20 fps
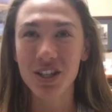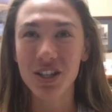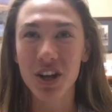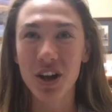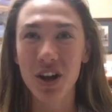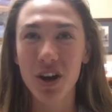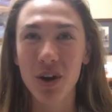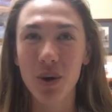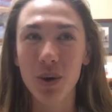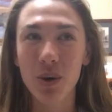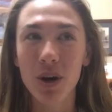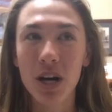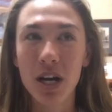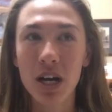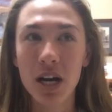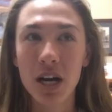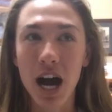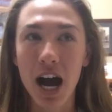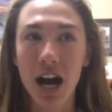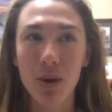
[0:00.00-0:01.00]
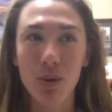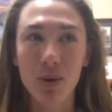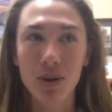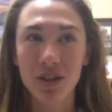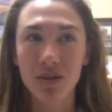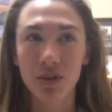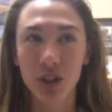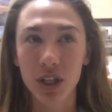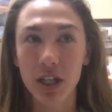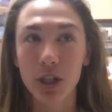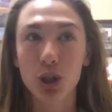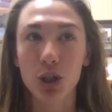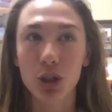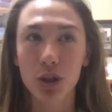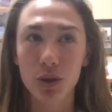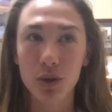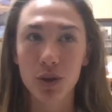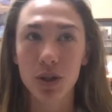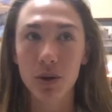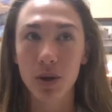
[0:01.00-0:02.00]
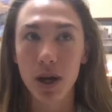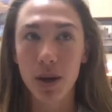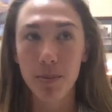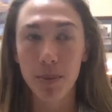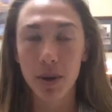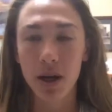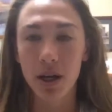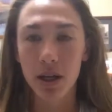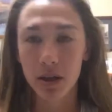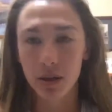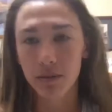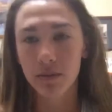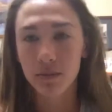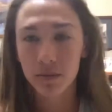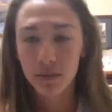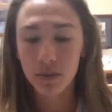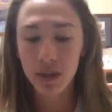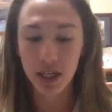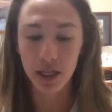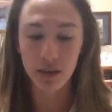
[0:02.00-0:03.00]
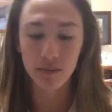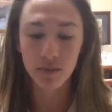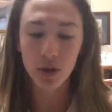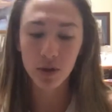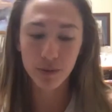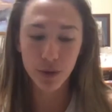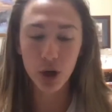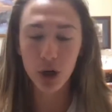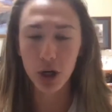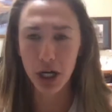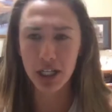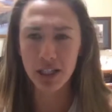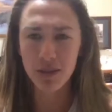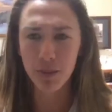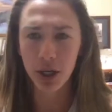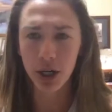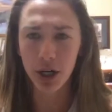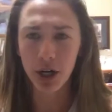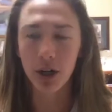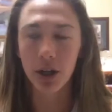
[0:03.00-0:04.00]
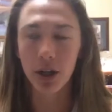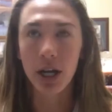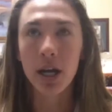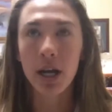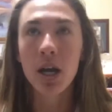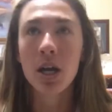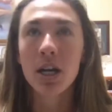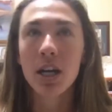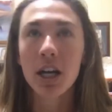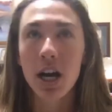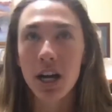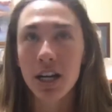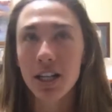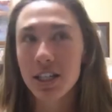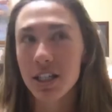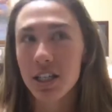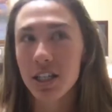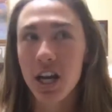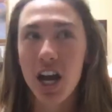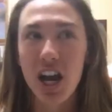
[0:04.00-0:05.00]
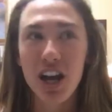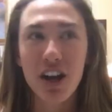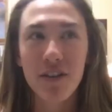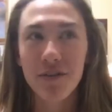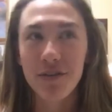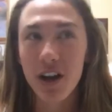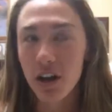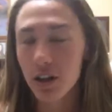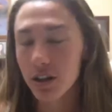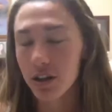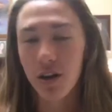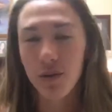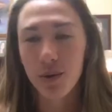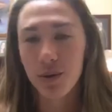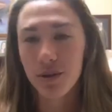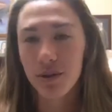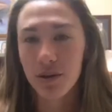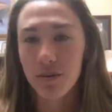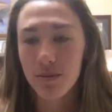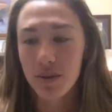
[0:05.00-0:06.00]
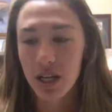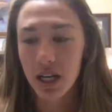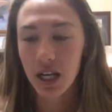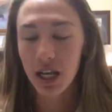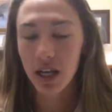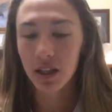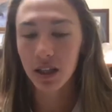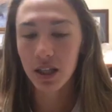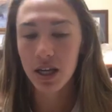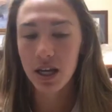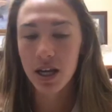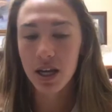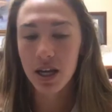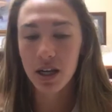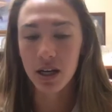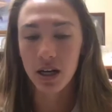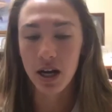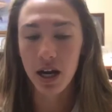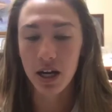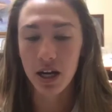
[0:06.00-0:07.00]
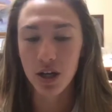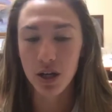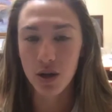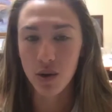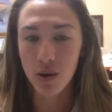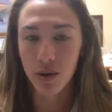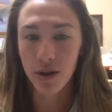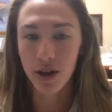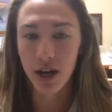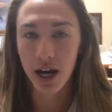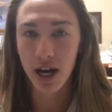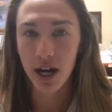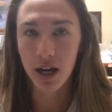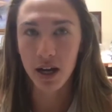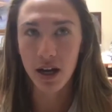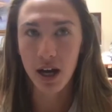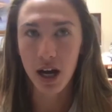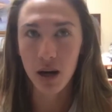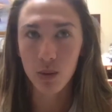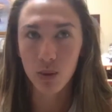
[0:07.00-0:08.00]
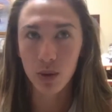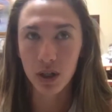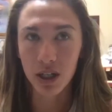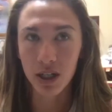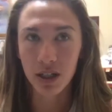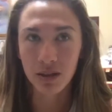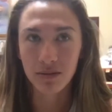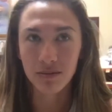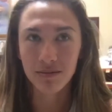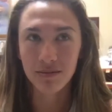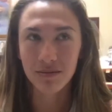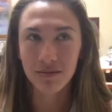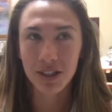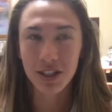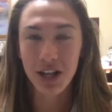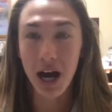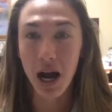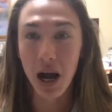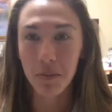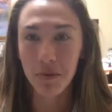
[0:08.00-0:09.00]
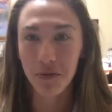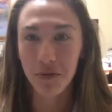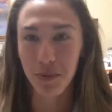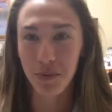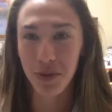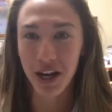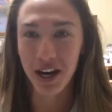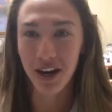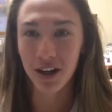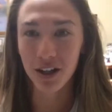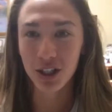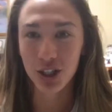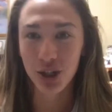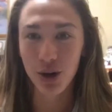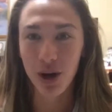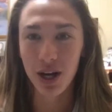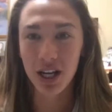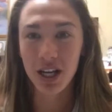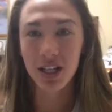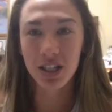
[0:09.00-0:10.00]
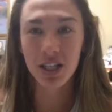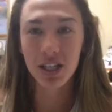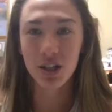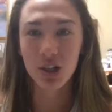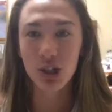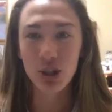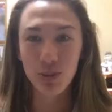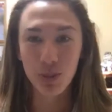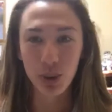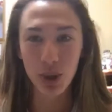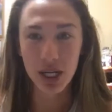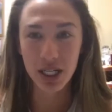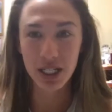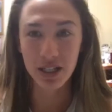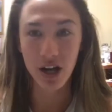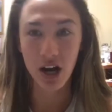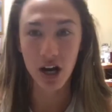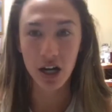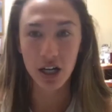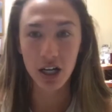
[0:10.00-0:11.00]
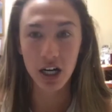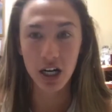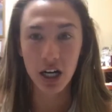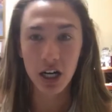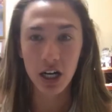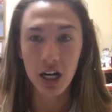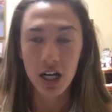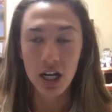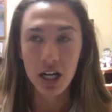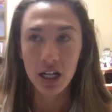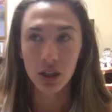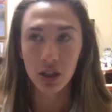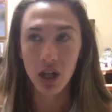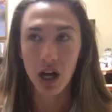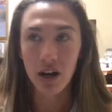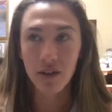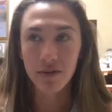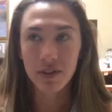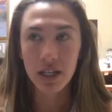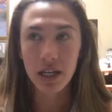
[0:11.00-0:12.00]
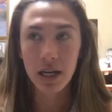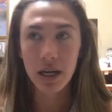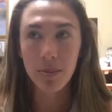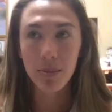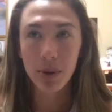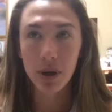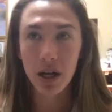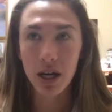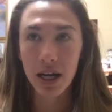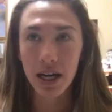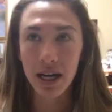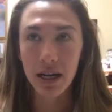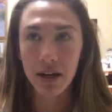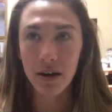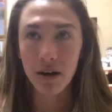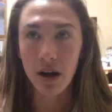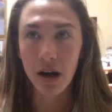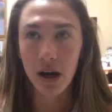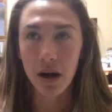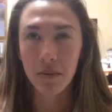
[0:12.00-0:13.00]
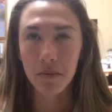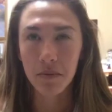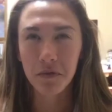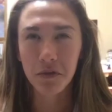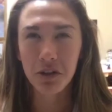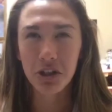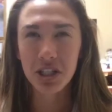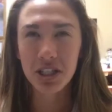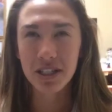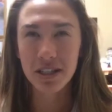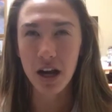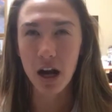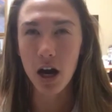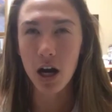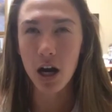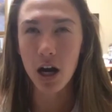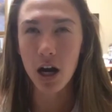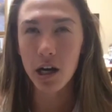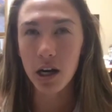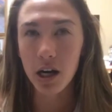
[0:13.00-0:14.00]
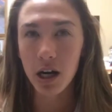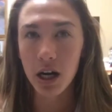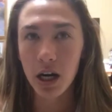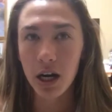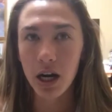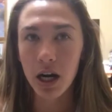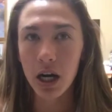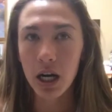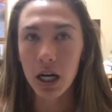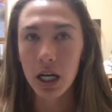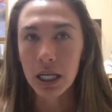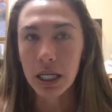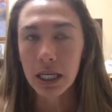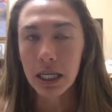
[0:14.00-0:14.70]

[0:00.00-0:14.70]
so I wasn't really introduced to it, but third grade's pretty early. Got a stick, fell in love with it immediately, and I knew that I wouldn't stop from there. So I continued to play soccer, loved it. But for soccer,